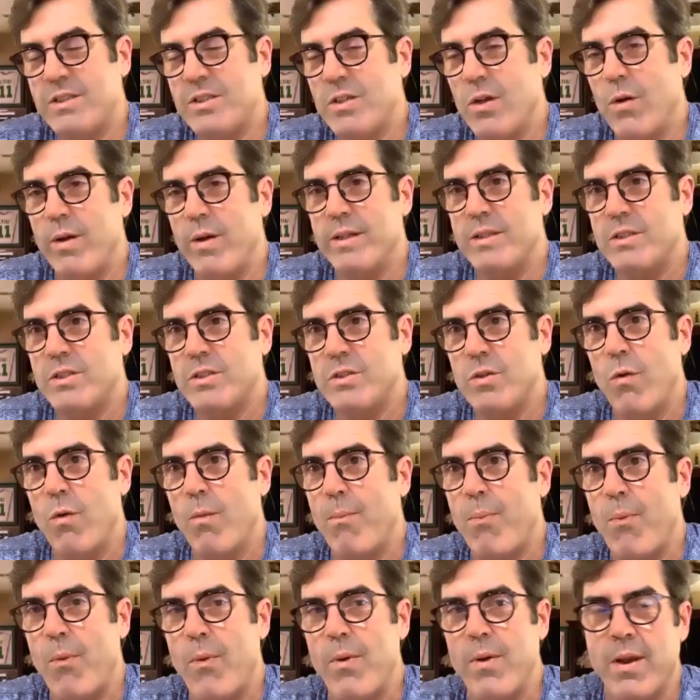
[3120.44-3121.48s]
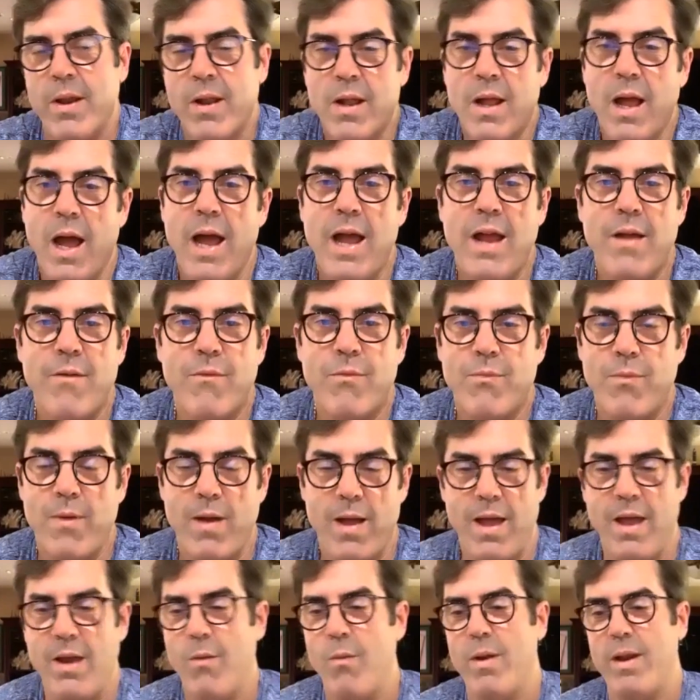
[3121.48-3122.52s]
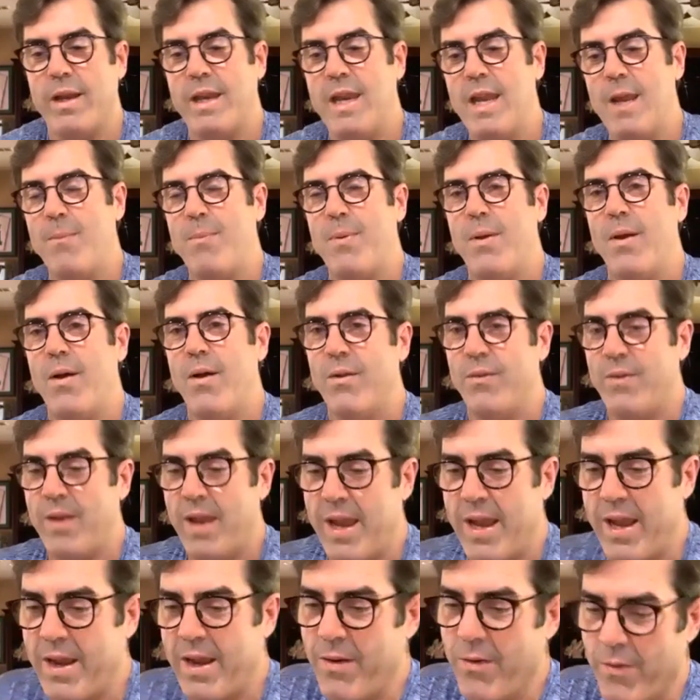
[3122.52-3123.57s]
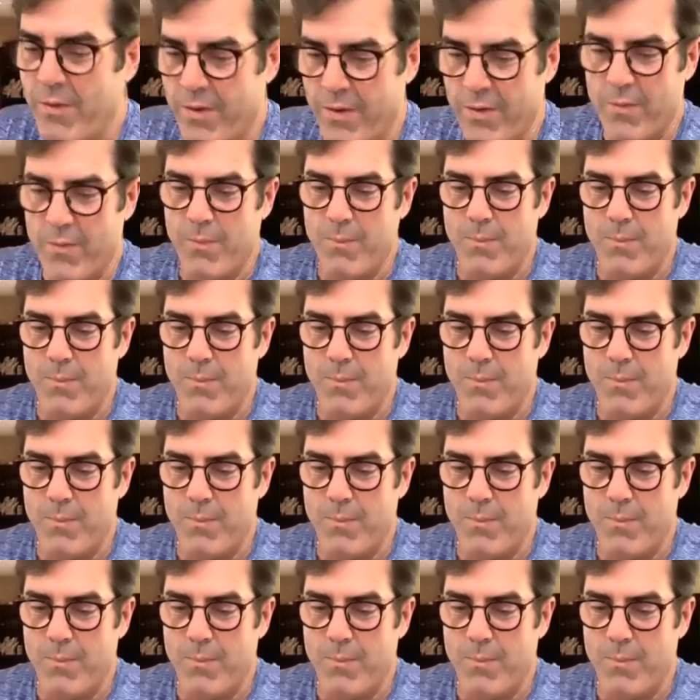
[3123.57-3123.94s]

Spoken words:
so important. I don't want to keep you all day. I know you're